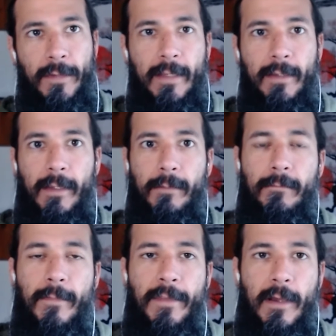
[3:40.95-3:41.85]

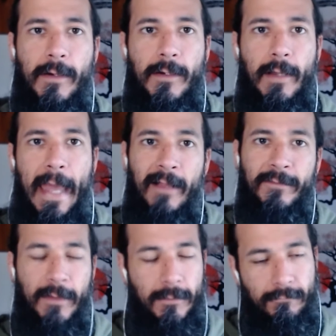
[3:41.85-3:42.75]
deem their
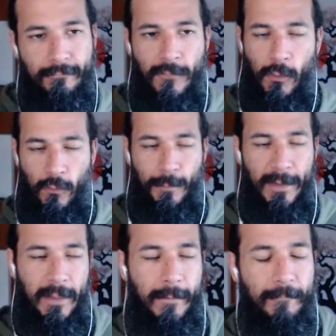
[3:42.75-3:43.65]
alpha, so to
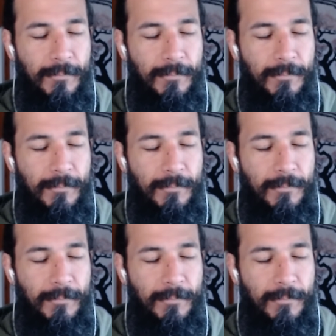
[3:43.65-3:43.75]
speak.